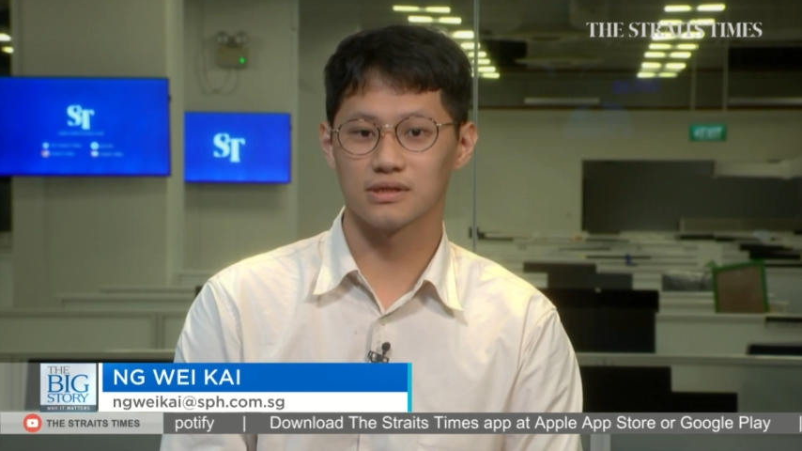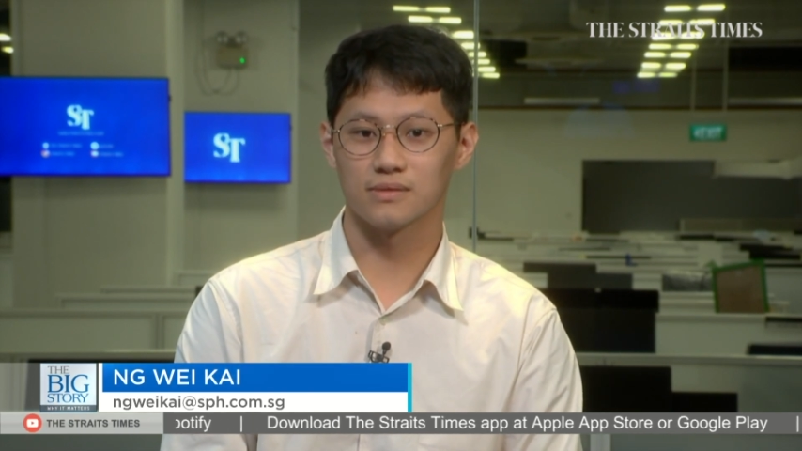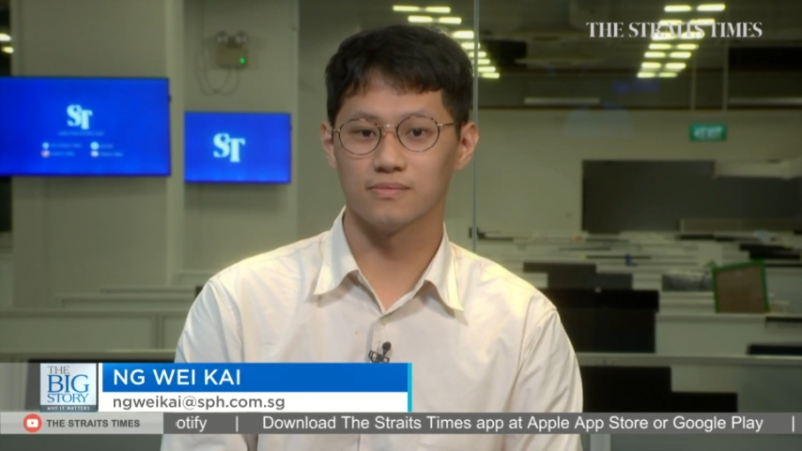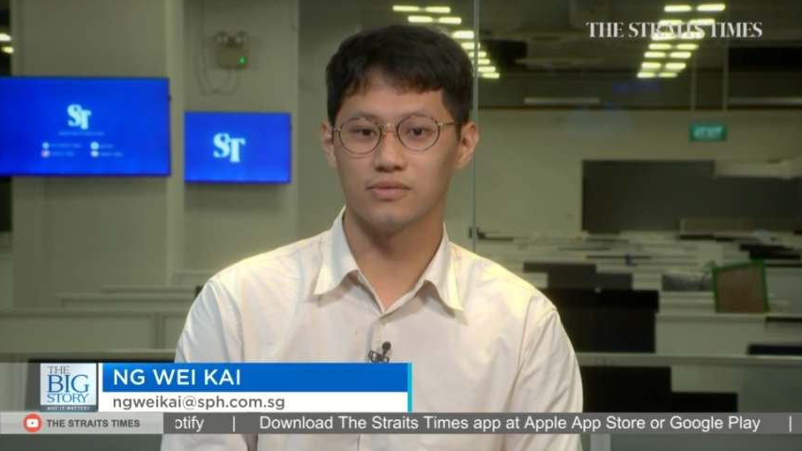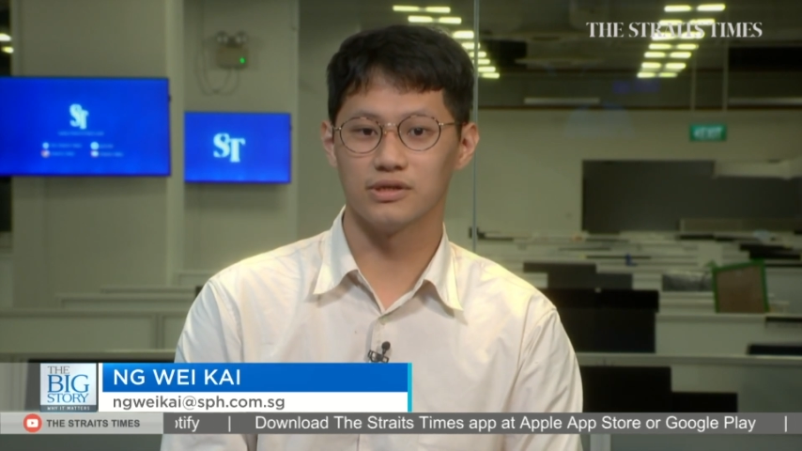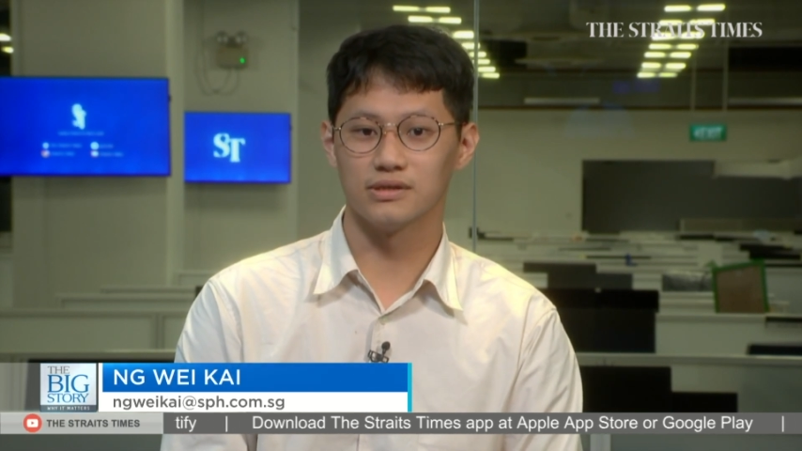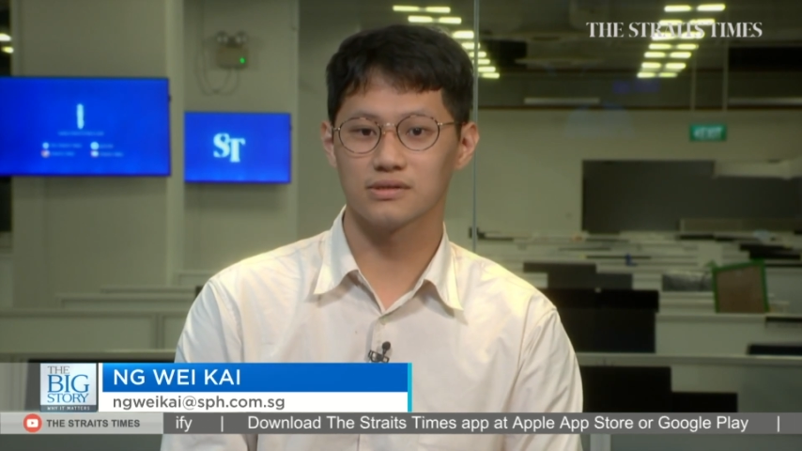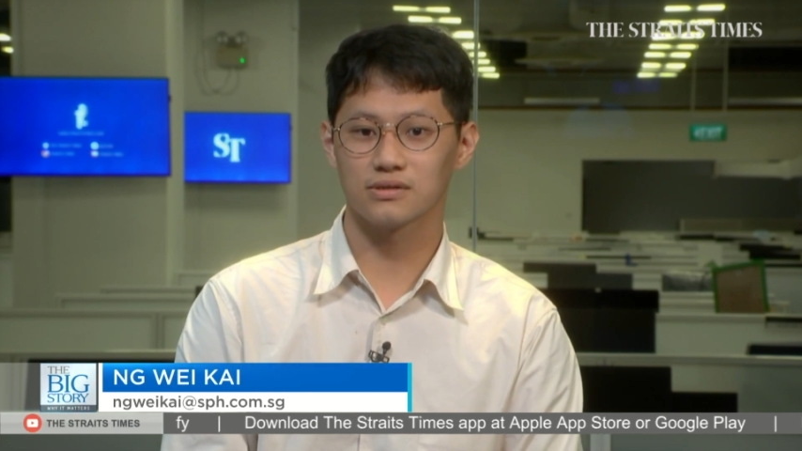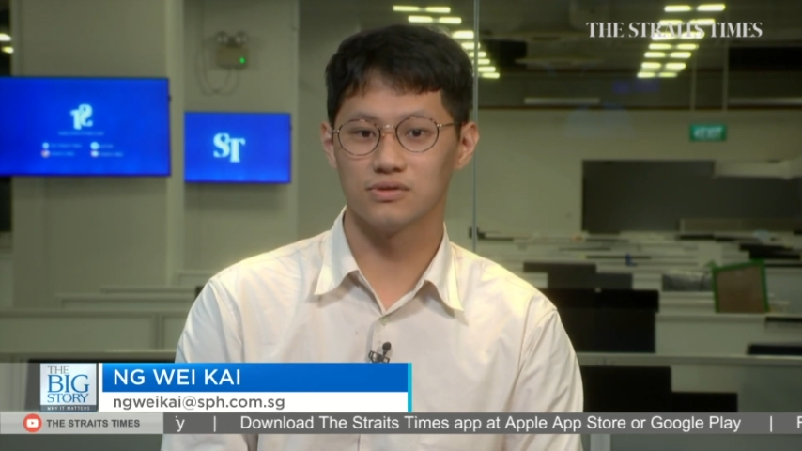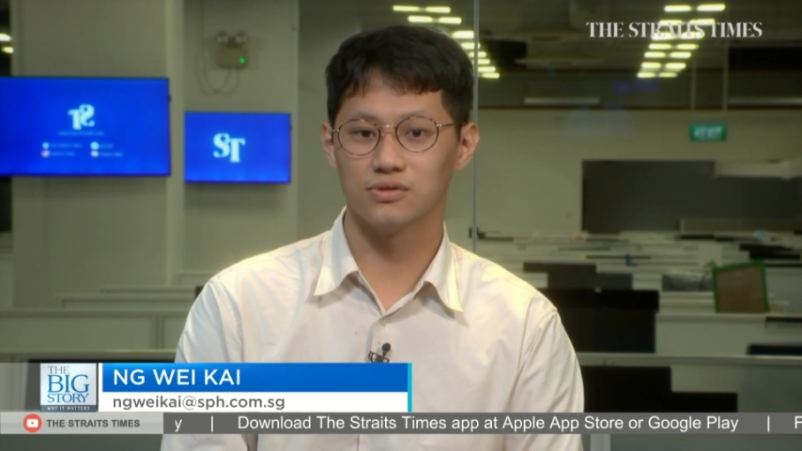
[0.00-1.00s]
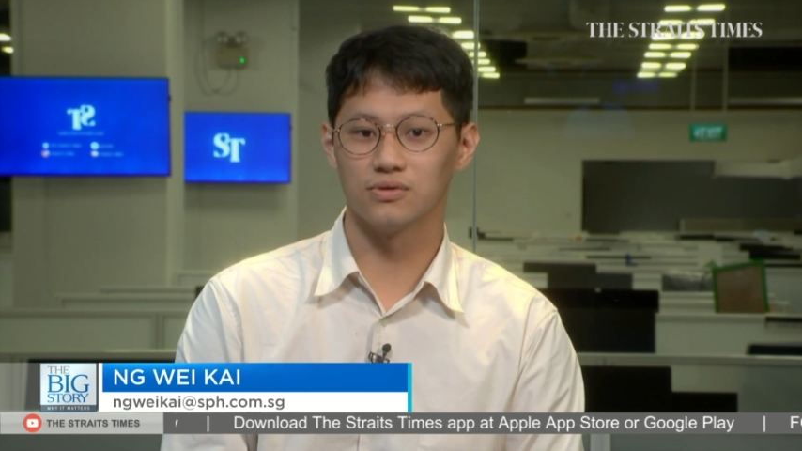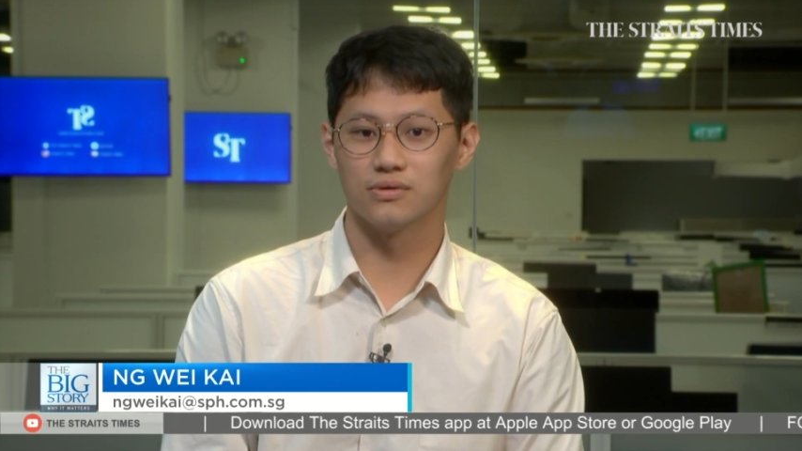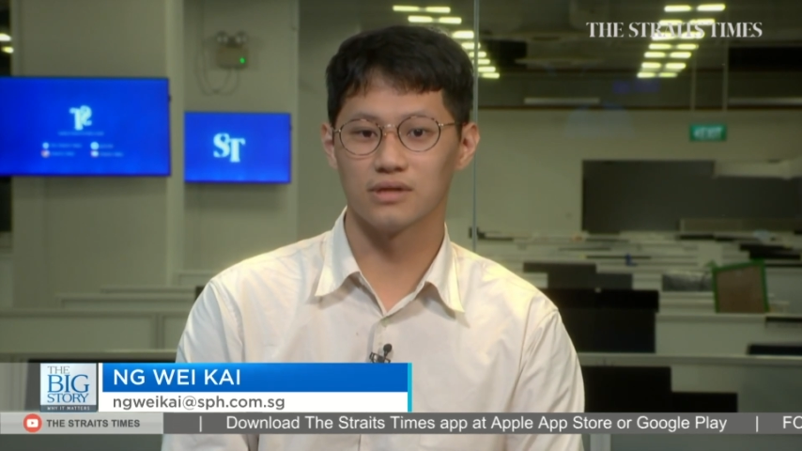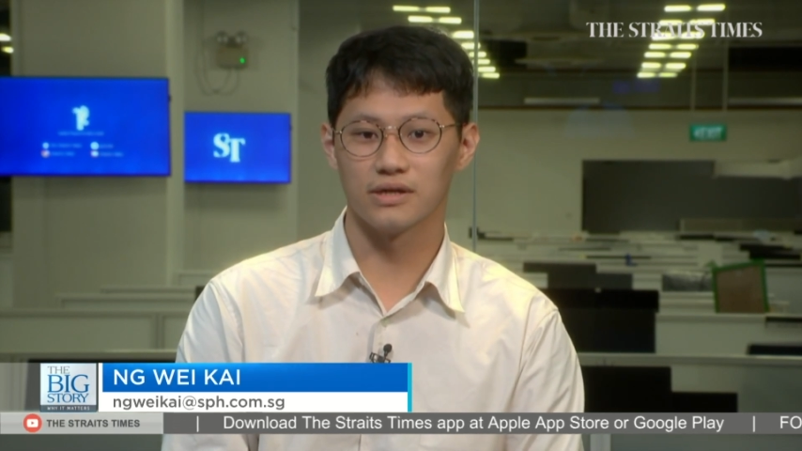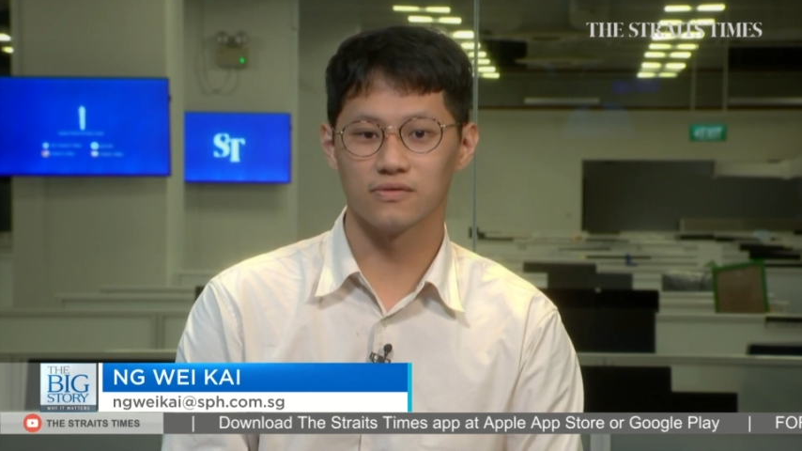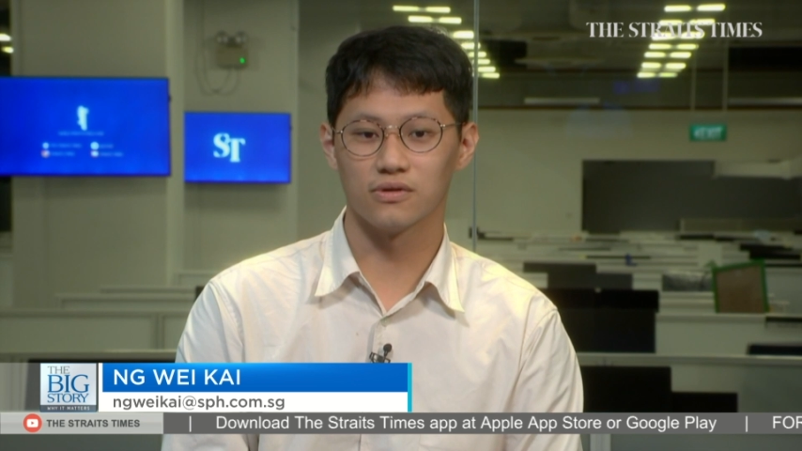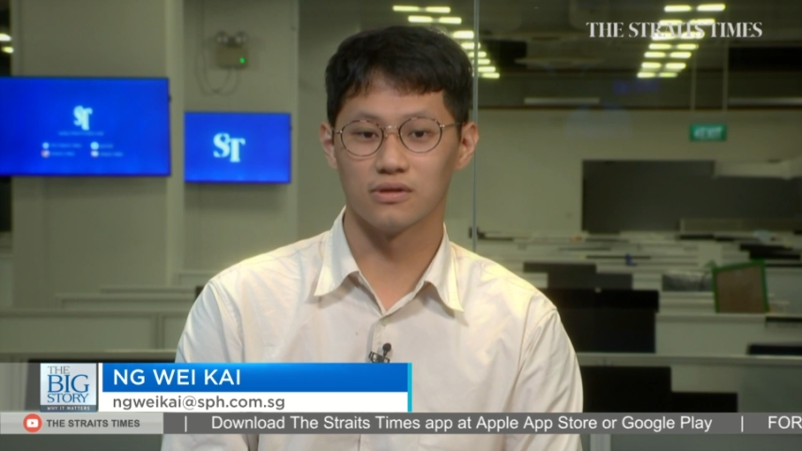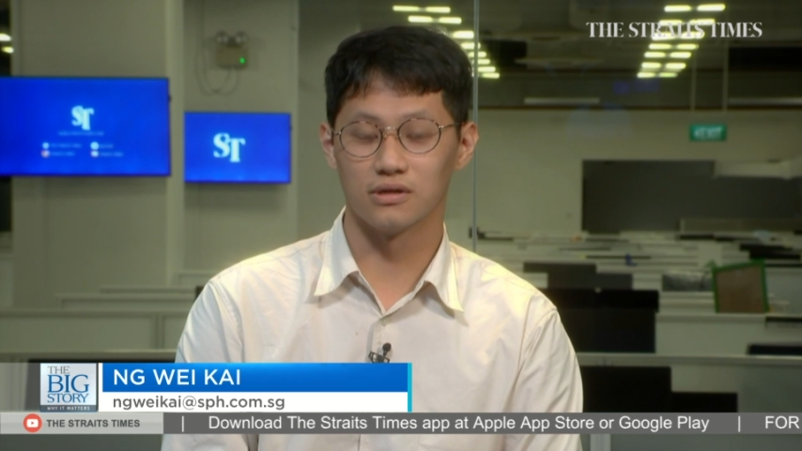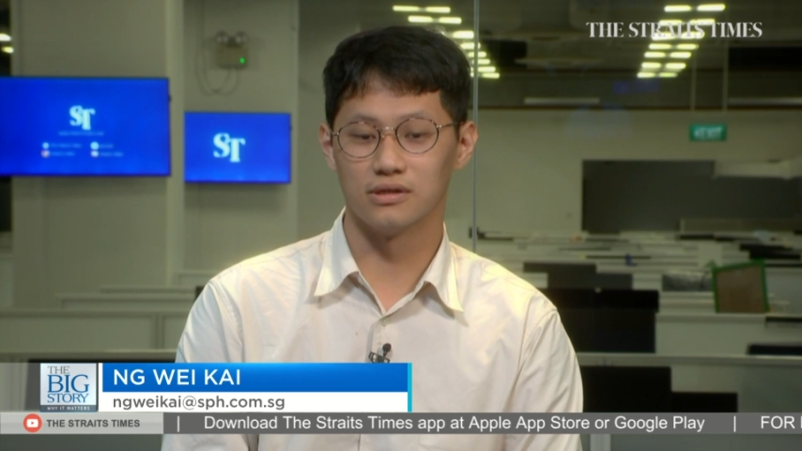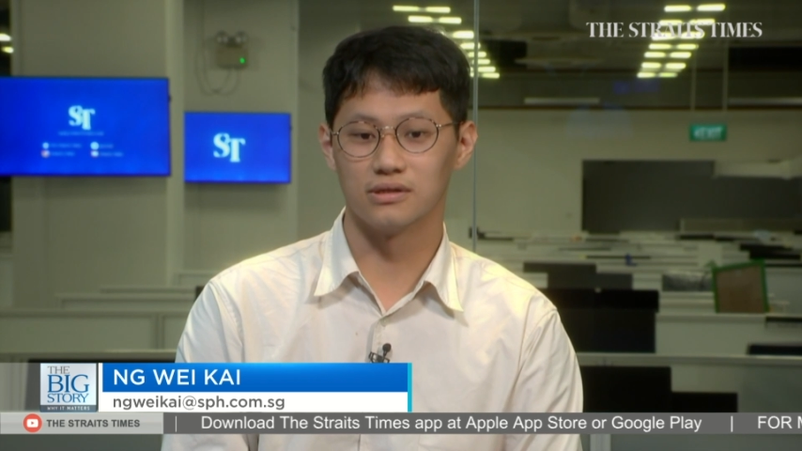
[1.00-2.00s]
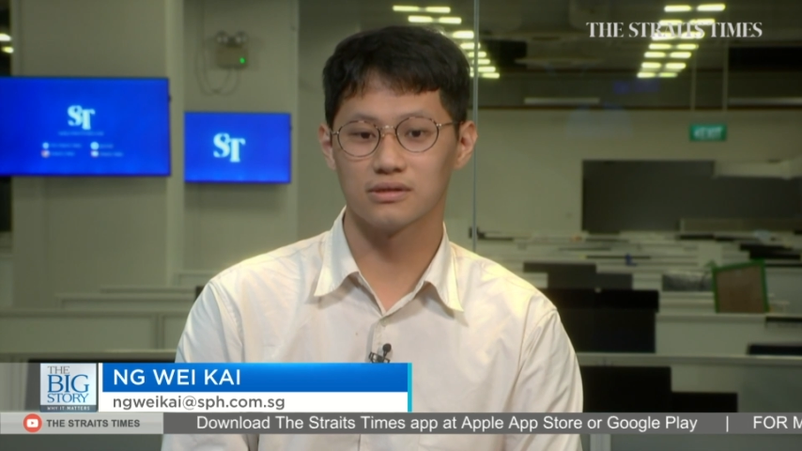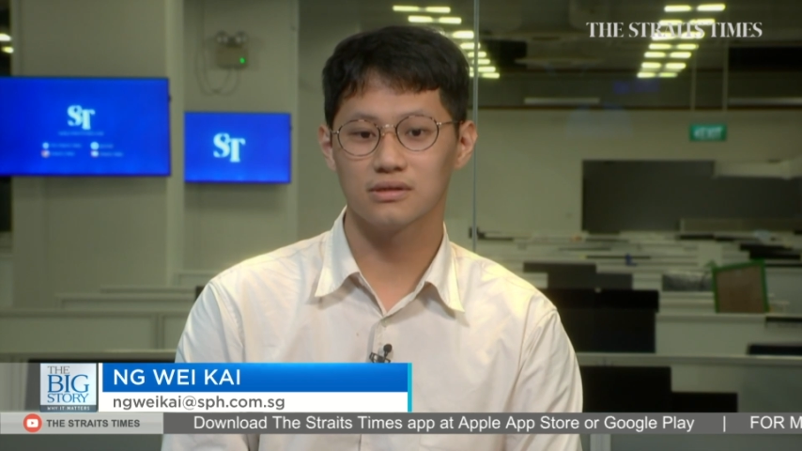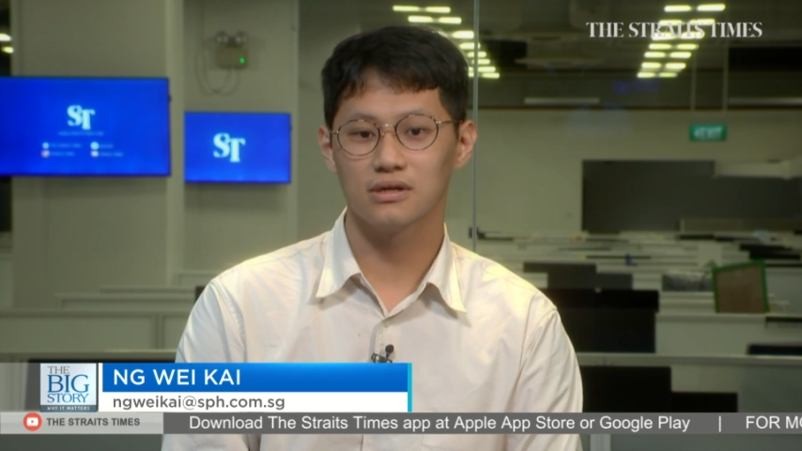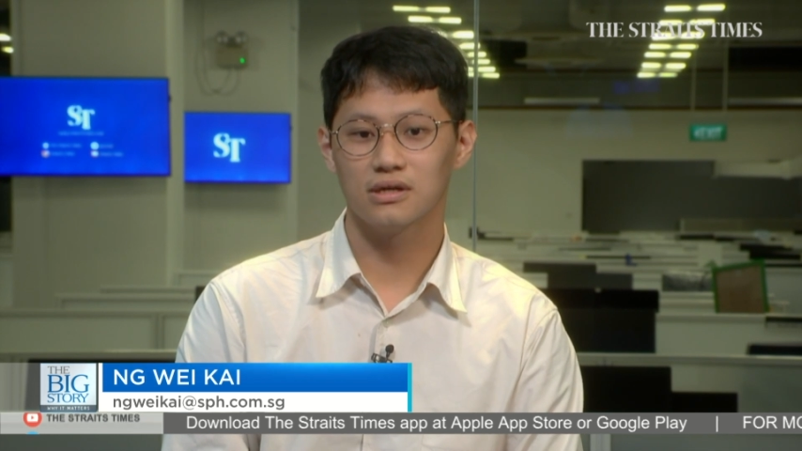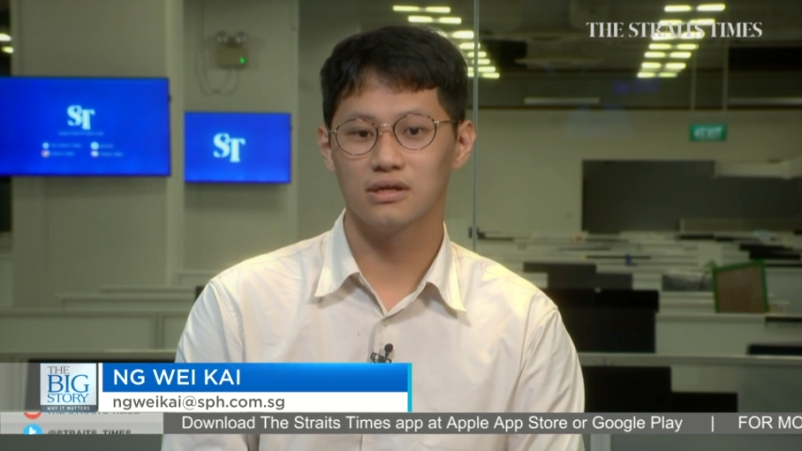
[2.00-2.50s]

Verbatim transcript: embrace continual lifelong learning